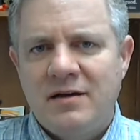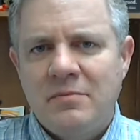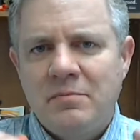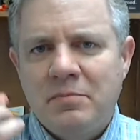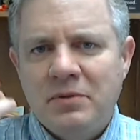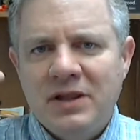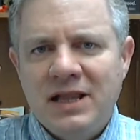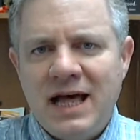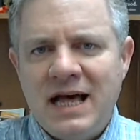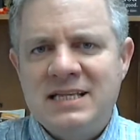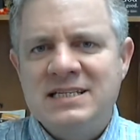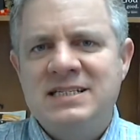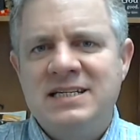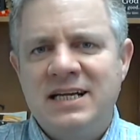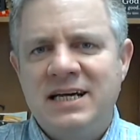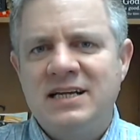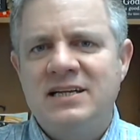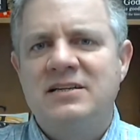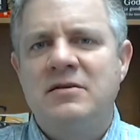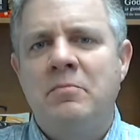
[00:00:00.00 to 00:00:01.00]
bless
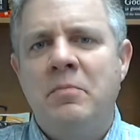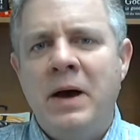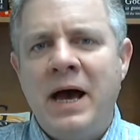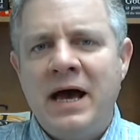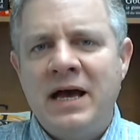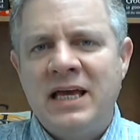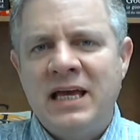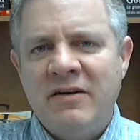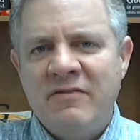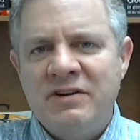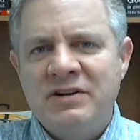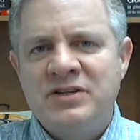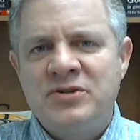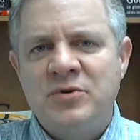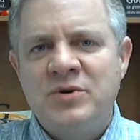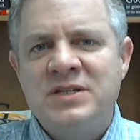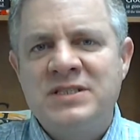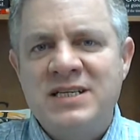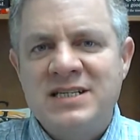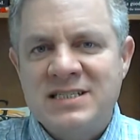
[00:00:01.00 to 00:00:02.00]
it, giving it
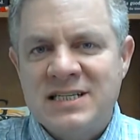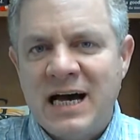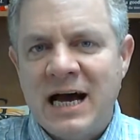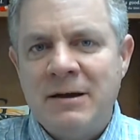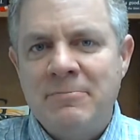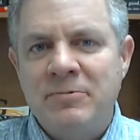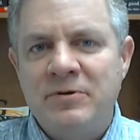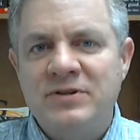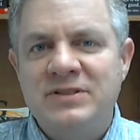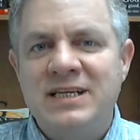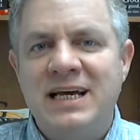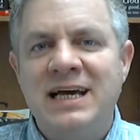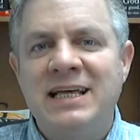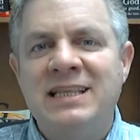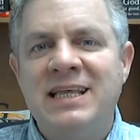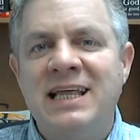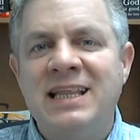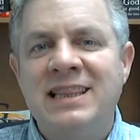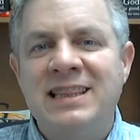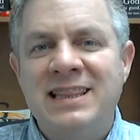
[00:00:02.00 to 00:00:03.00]
to his disciples,
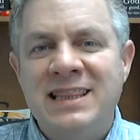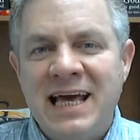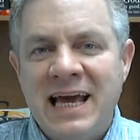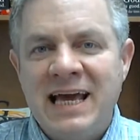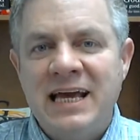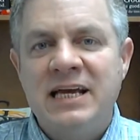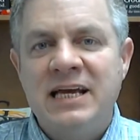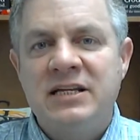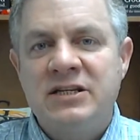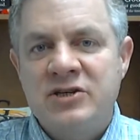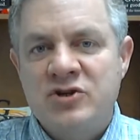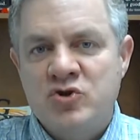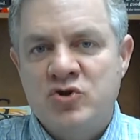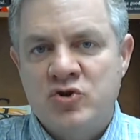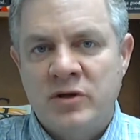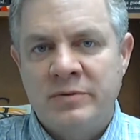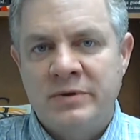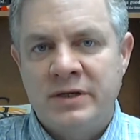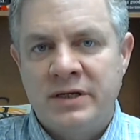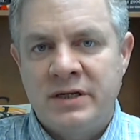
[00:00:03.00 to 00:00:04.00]
and then they
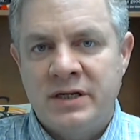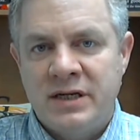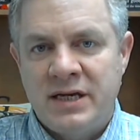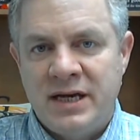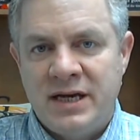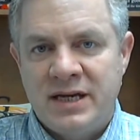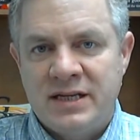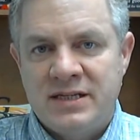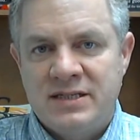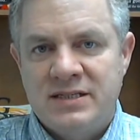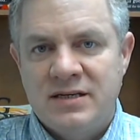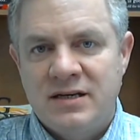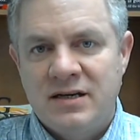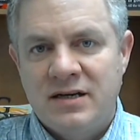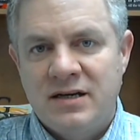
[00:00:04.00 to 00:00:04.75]
distributed it.